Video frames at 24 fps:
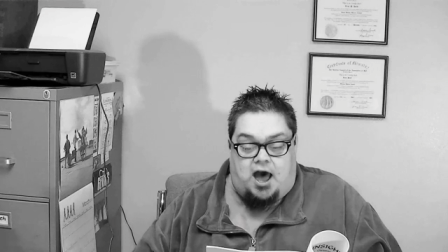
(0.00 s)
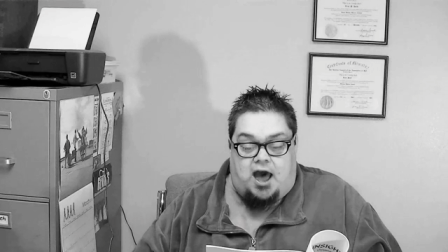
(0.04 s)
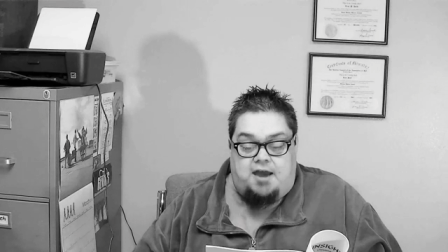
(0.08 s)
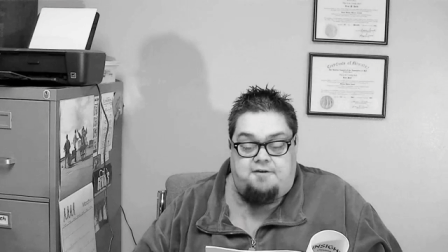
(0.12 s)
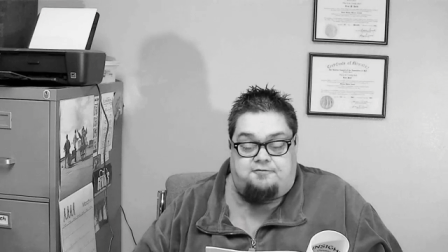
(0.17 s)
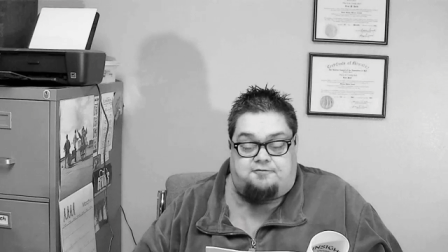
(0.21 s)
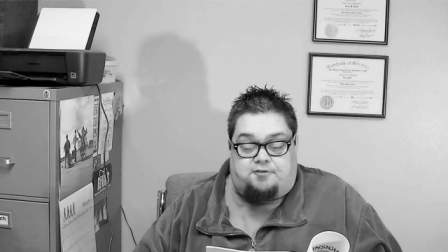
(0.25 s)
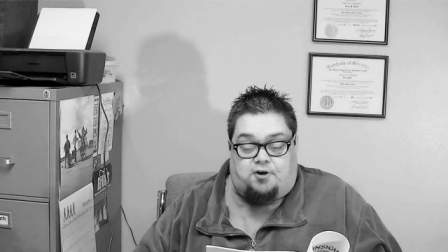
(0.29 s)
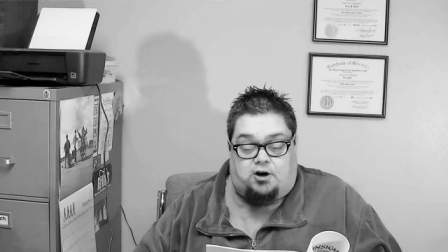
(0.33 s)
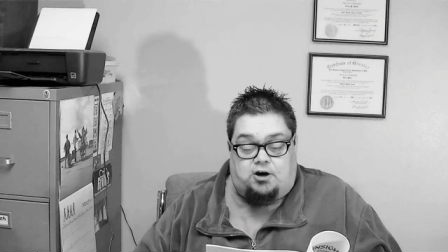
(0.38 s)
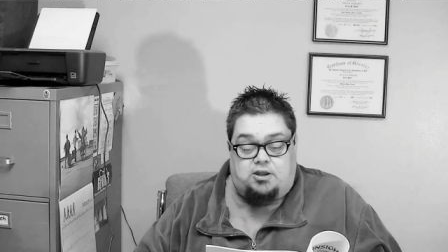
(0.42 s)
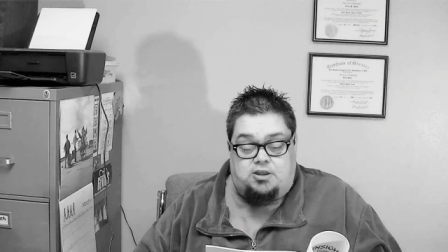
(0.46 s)
I
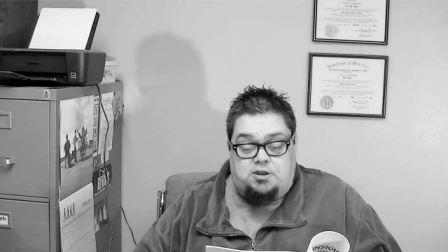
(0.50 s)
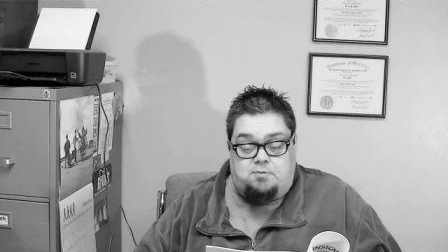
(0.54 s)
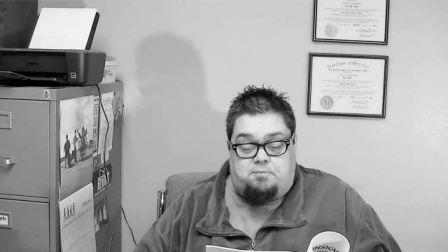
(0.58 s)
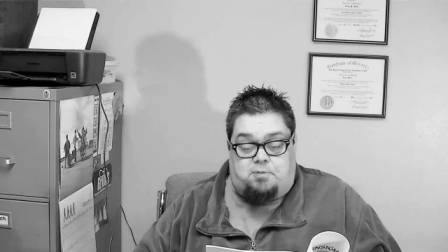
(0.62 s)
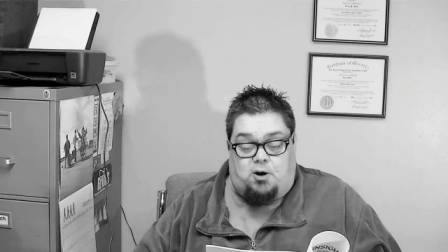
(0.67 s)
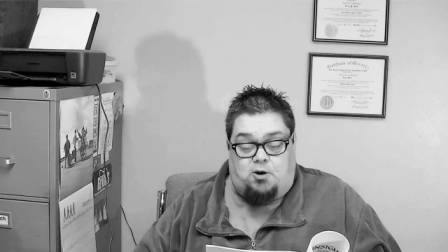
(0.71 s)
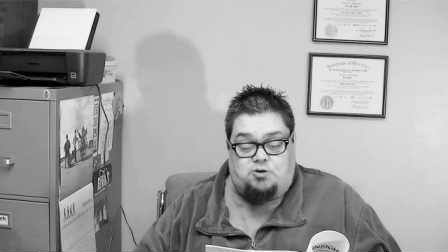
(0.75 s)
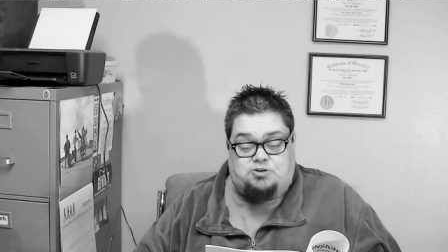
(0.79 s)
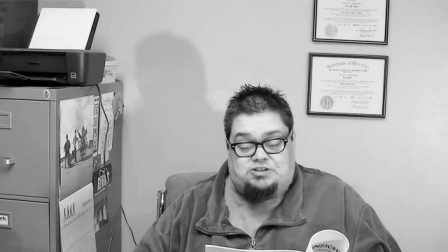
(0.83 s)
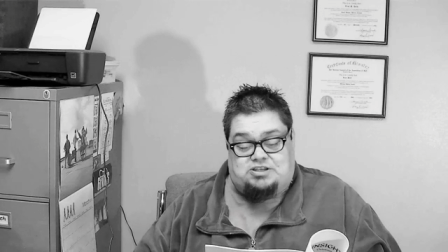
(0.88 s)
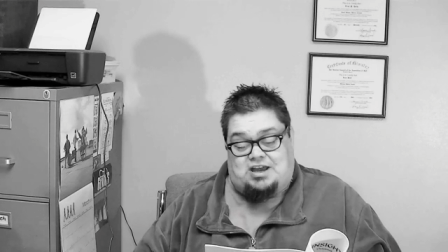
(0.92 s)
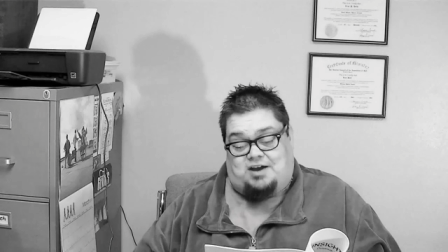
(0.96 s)
fart in the
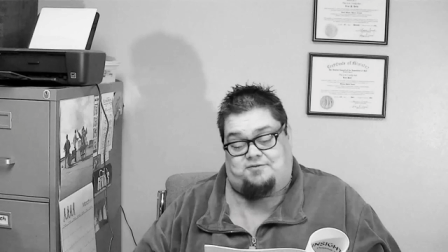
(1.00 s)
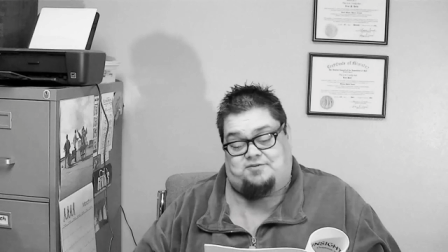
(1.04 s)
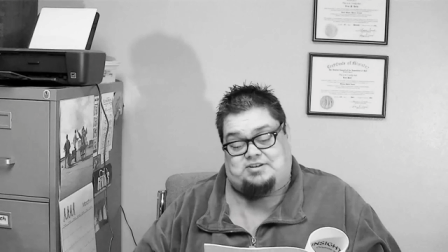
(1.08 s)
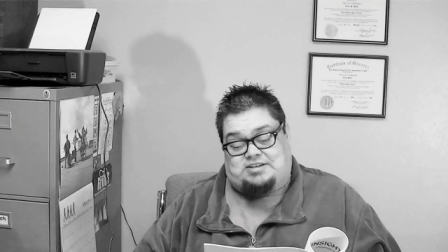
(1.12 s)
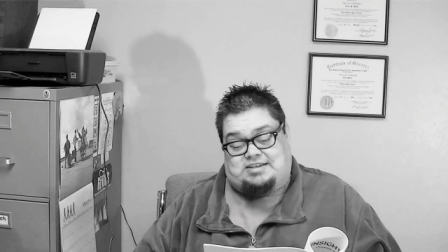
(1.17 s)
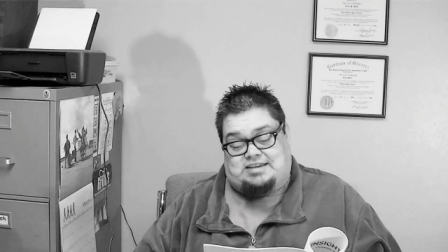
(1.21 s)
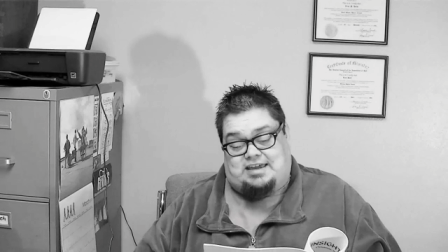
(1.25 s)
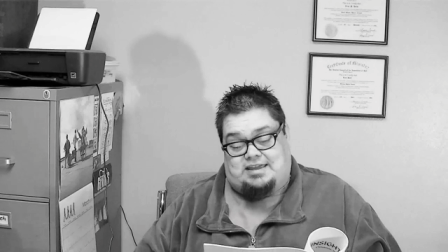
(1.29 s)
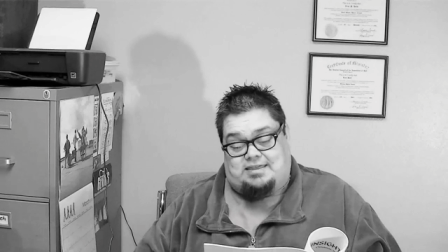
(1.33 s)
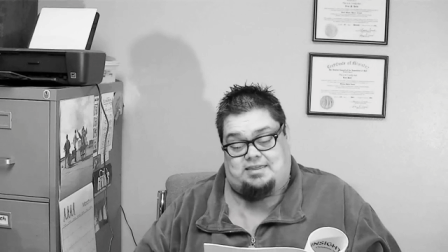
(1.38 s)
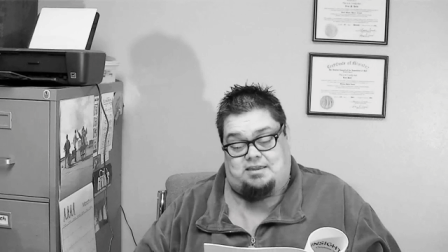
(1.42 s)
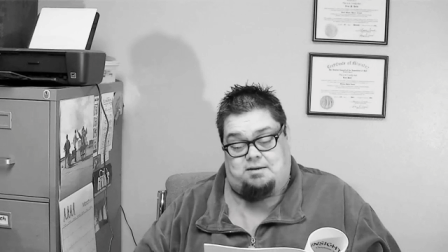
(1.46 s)
post
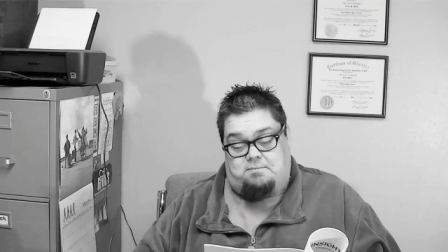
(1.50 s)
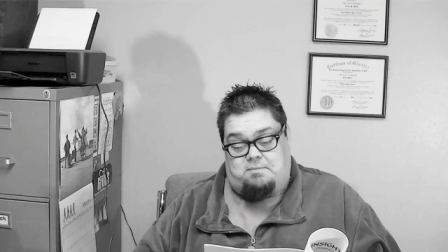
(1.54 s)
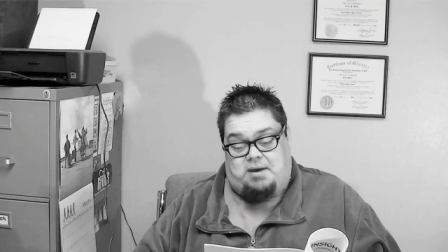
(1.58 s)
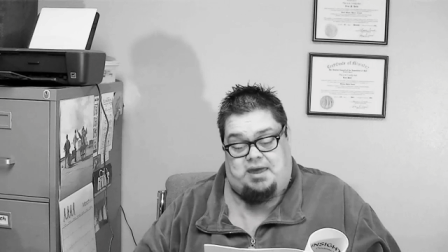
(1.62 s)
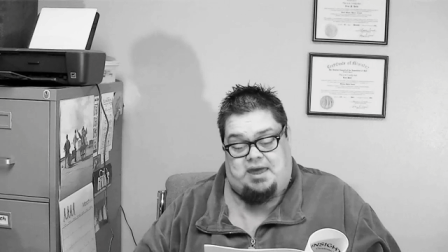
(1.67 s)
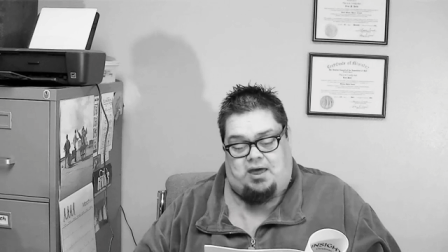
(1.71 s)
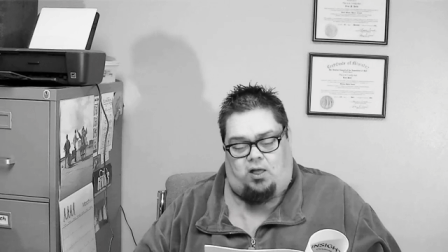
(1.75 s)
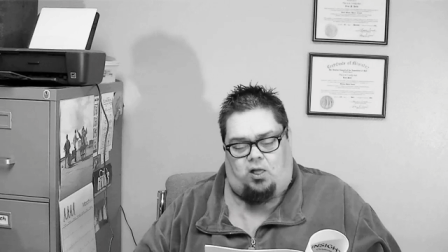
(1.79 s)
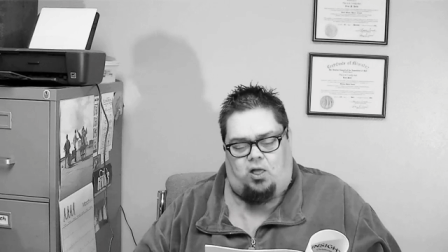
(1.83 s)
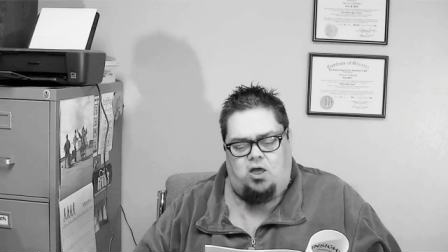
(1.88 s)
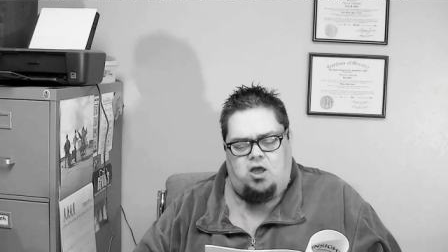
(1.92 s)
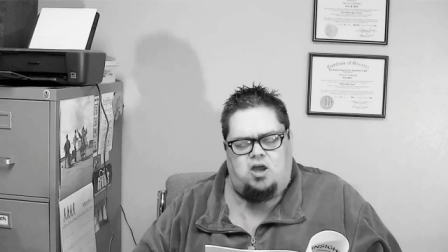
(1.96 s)
office getting the
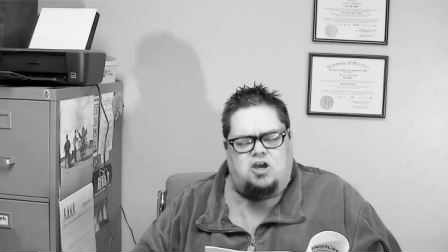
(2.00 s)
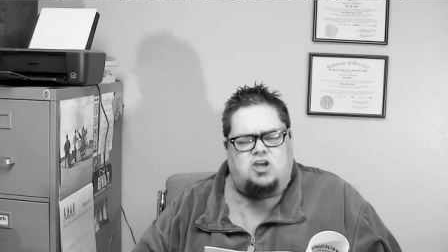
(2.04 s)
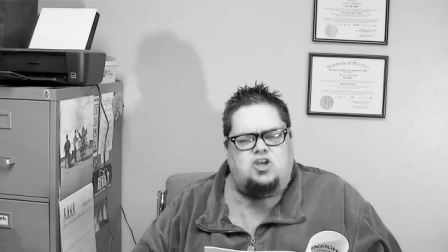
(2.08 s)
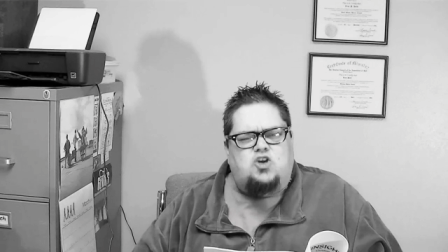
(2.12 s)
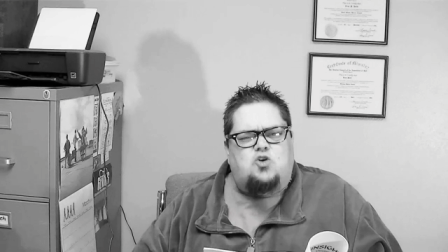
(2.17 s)
mail.